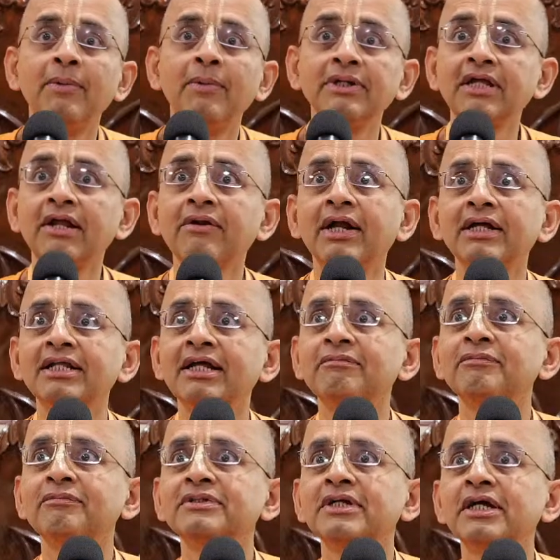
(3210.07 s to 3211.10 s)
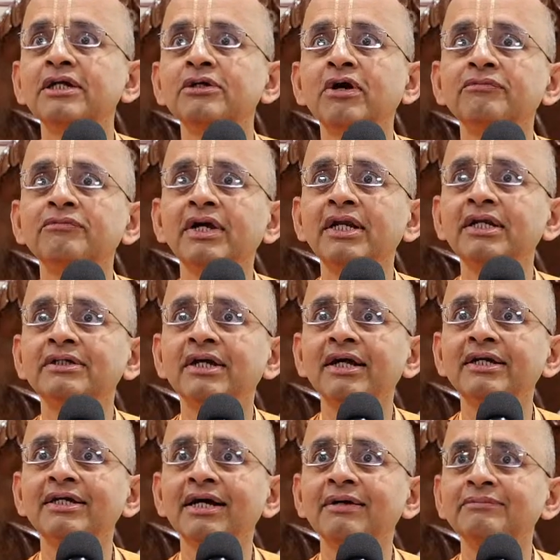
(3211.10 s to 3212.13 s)
But there are other brahmacharis who are very
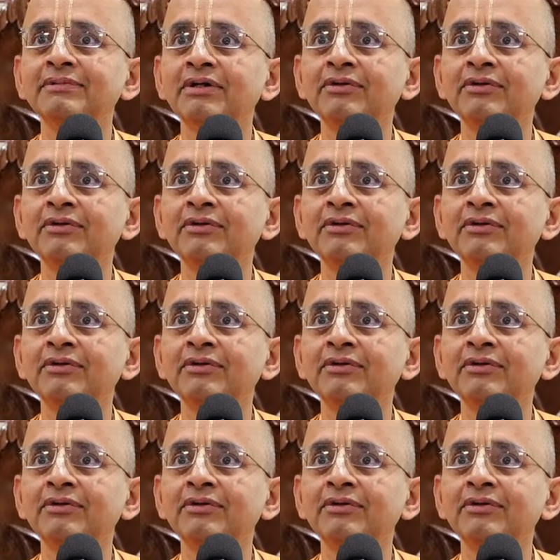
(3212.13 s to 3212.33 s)
shy type.